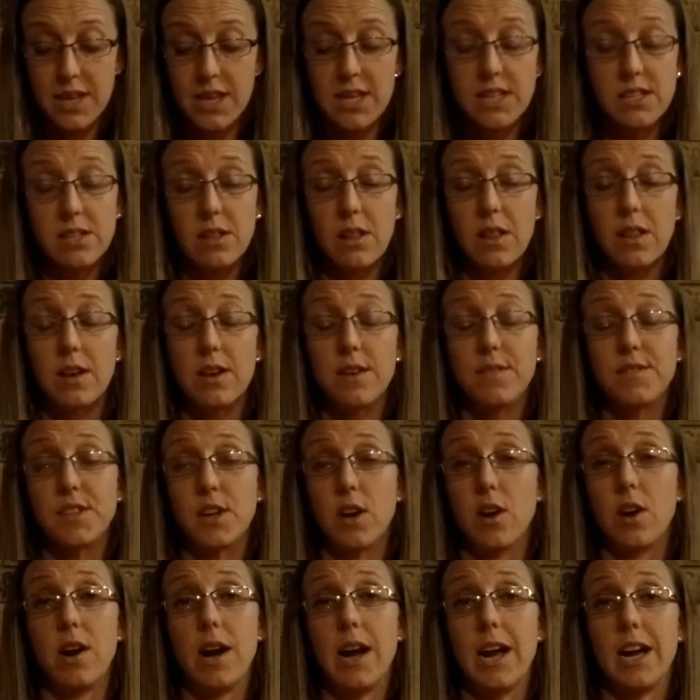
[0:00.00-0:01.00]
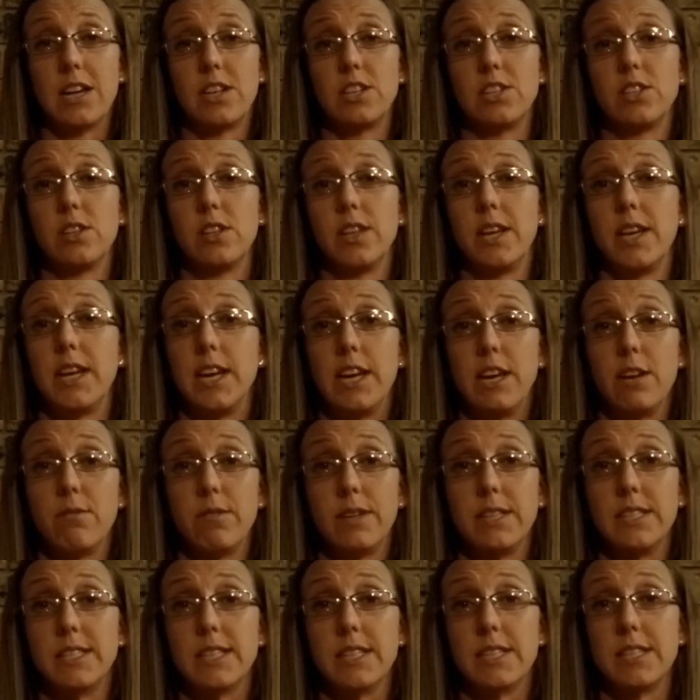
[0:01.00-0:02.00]
these gloves are actually heat
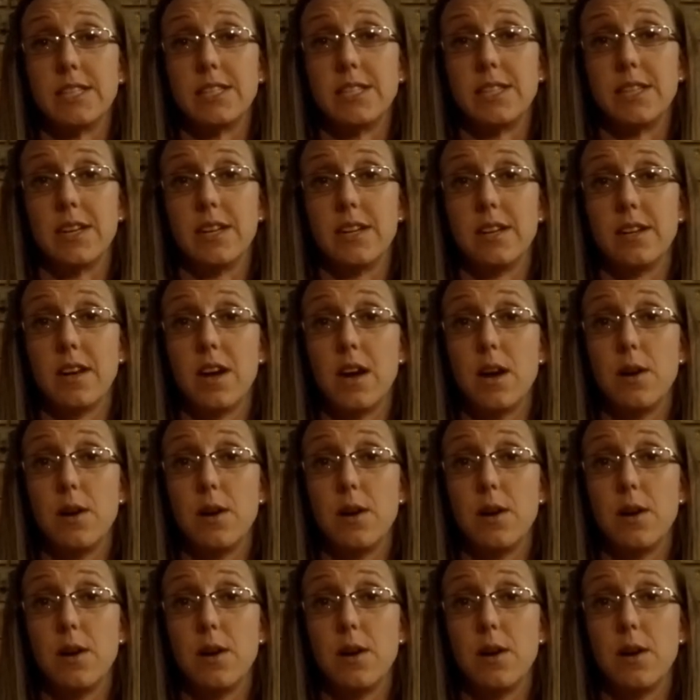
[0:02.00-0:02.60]
resistant